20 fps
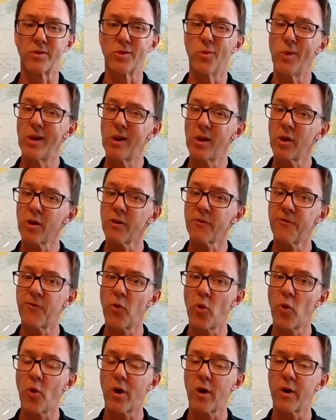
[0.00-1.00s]
Do we look
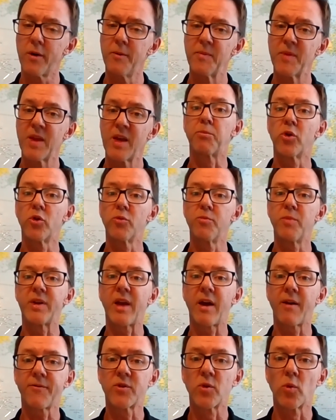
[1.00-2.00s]
for
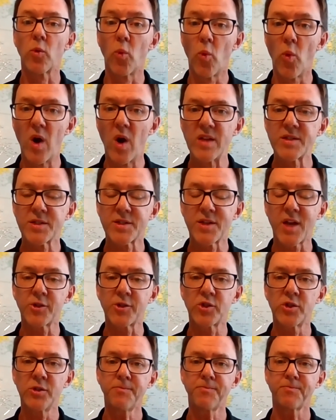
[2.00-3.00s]
improvement after one
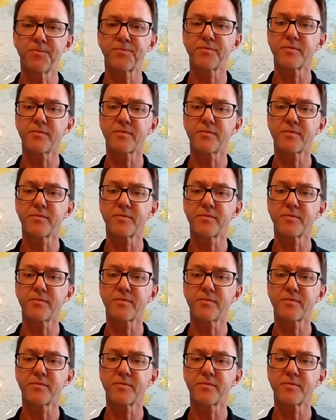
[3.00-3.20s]
session?